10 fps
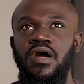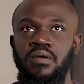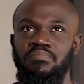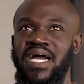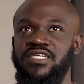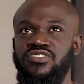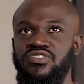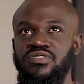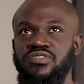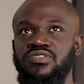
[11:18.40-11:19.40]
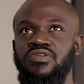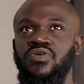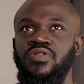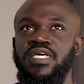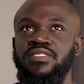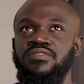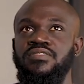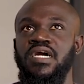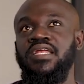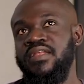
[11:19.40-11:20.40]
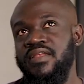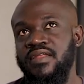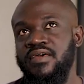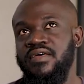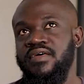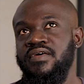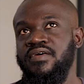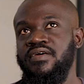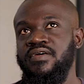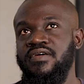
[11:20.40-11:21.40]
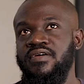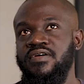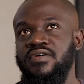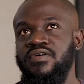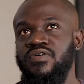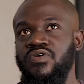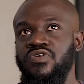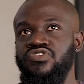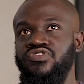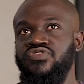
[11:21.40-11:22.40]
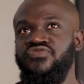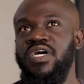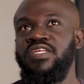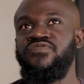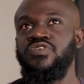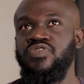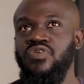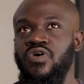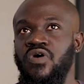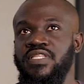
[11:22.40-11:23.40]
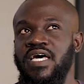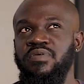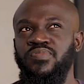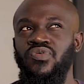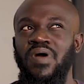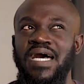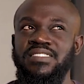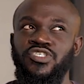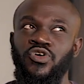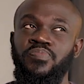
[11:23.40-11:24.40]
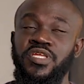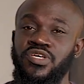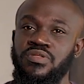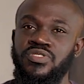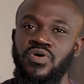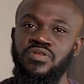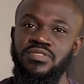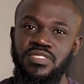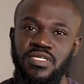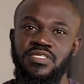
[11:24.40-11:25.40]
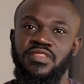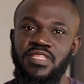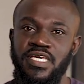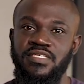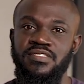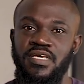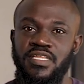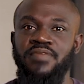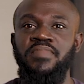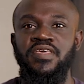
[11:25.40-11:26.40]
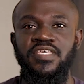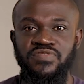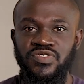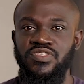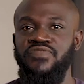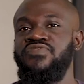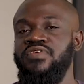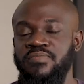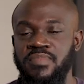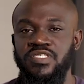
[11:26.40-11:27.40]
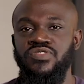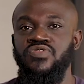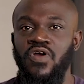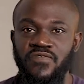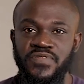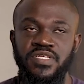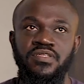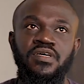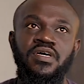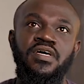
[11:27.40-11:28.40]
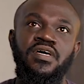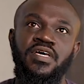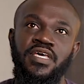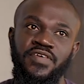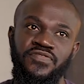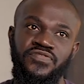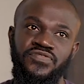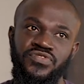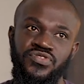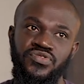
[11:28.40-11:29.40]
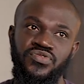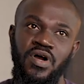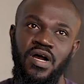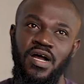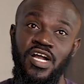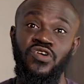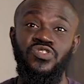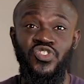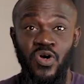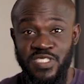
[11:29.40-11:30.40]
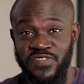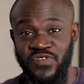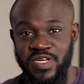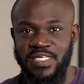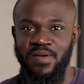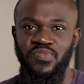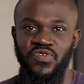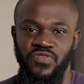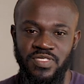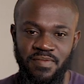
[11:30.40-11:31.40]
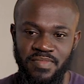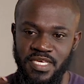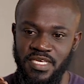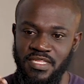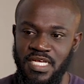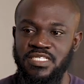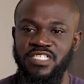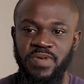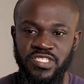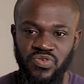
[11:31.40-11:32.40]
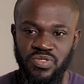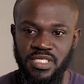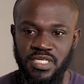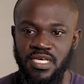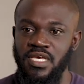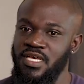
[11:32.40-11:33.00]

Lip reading: unmatched, or there's none. Or you've done it for so long that people ask your opinions on certain things, and it makes you confident. If you are a consultant, for example, for something that's a specialty,